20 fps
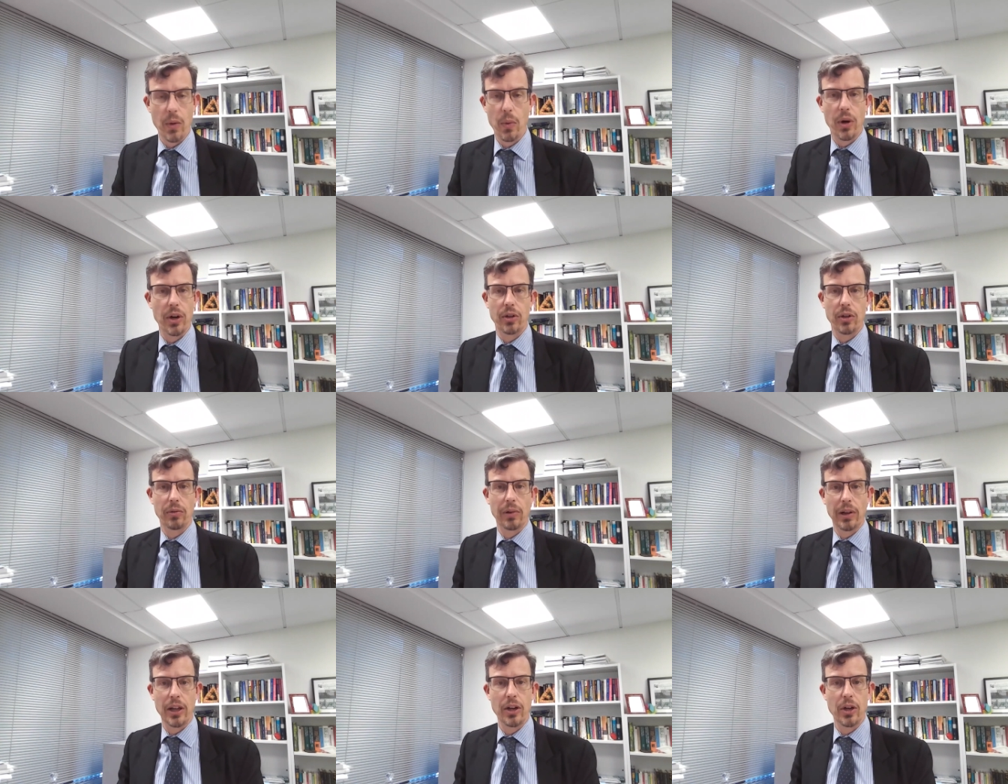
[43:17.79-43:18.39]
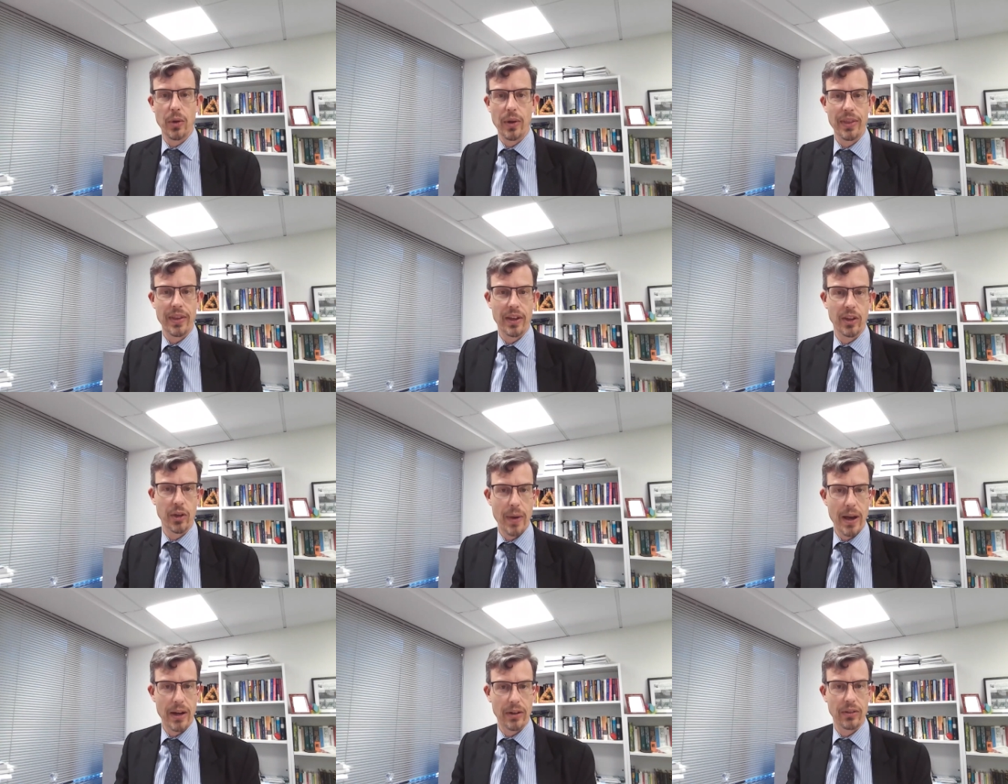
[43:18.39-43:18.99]
They weren't really doing
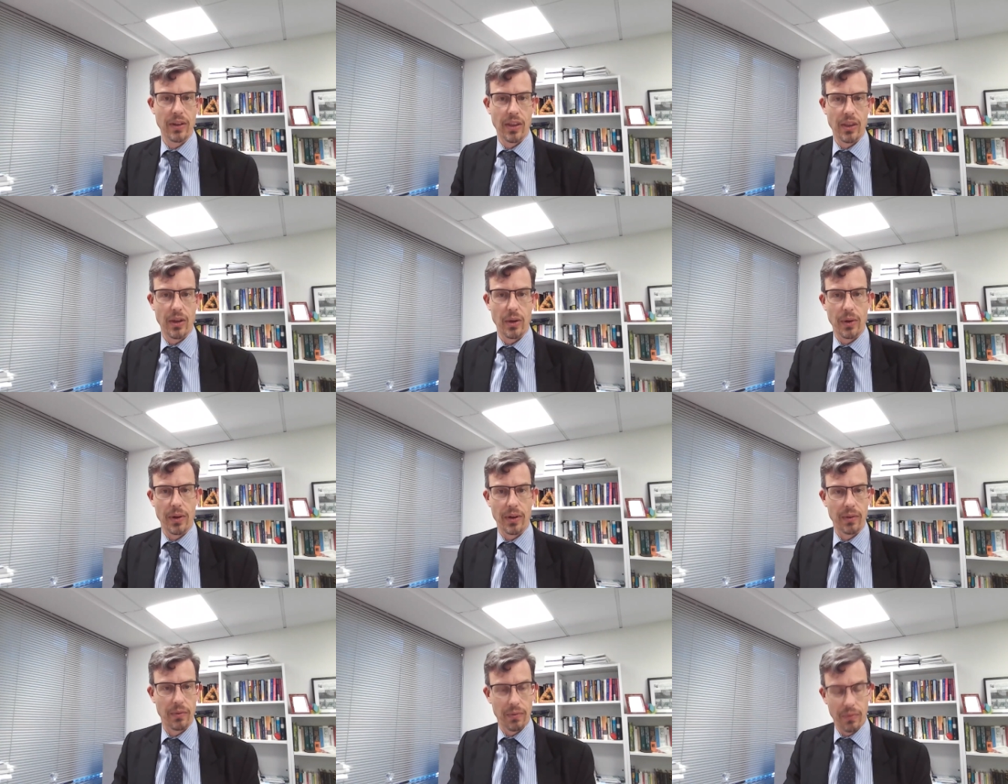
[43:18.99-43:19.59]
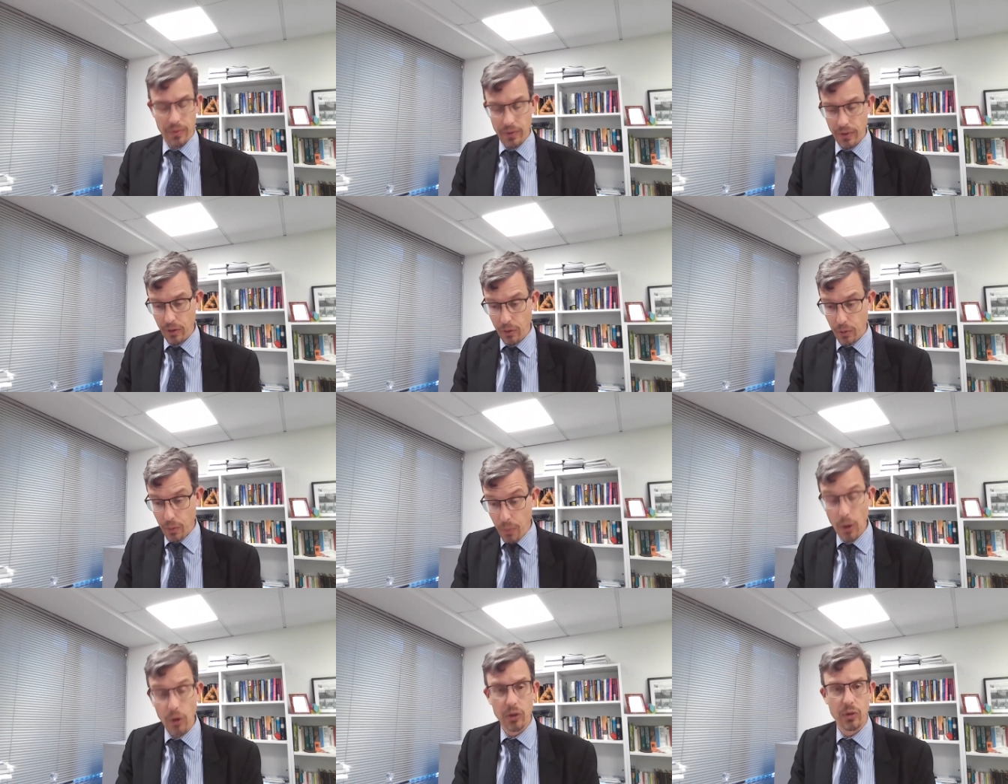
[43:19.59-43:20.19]
the inspection that they were
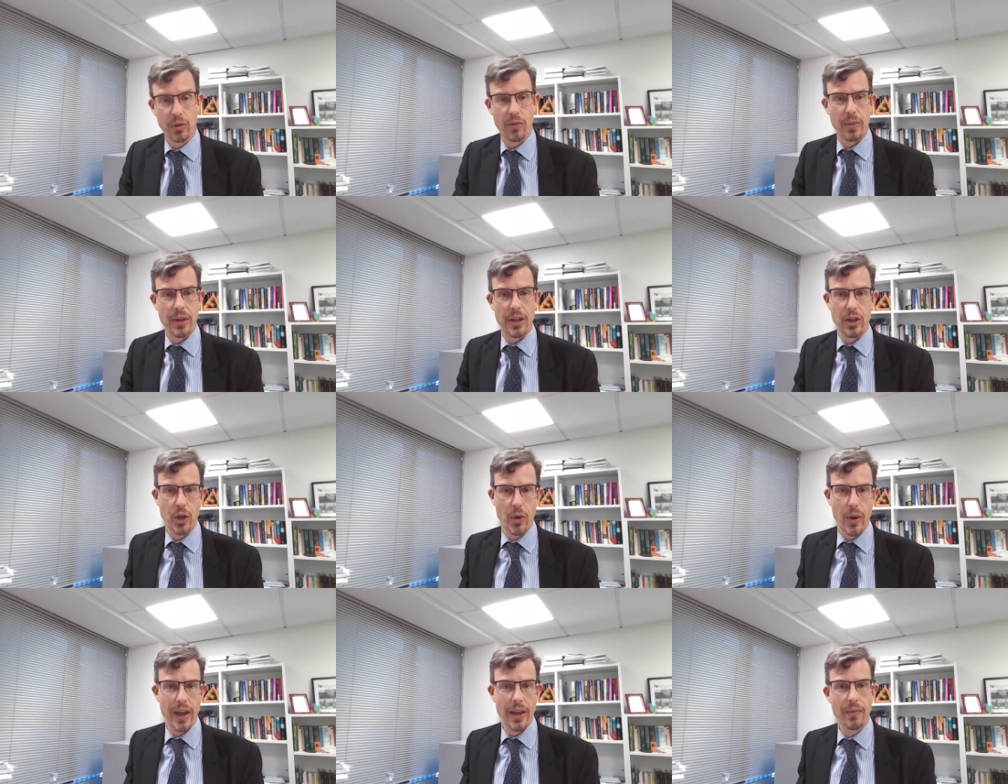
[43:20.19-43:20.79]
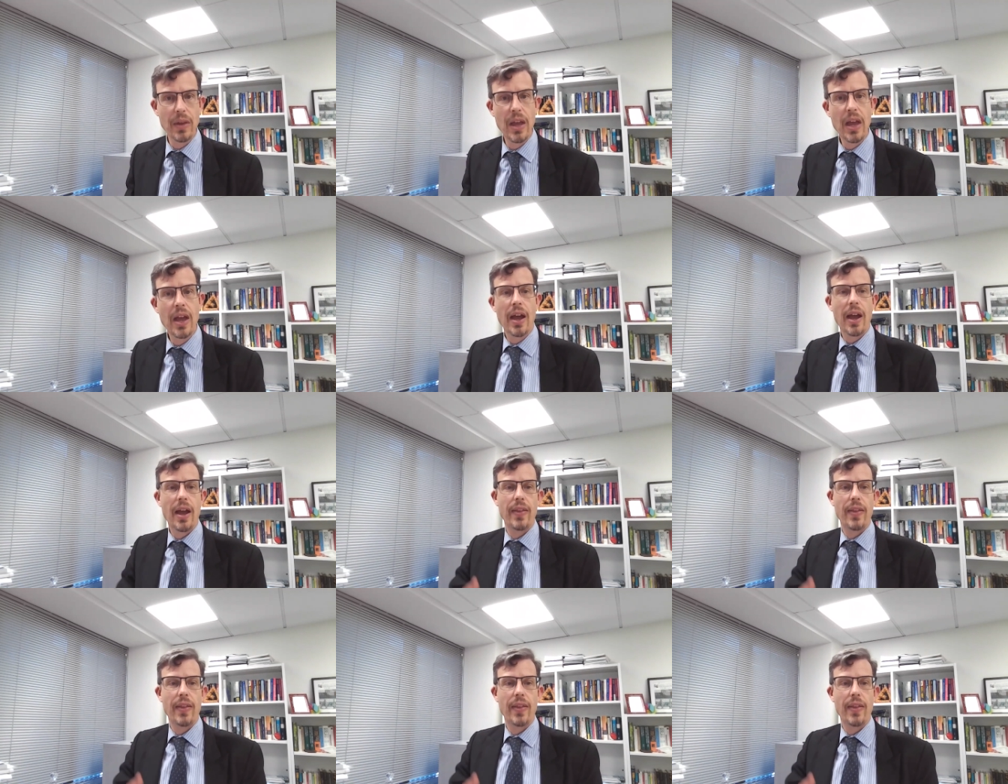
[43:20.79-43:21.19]
supposed to have been doing,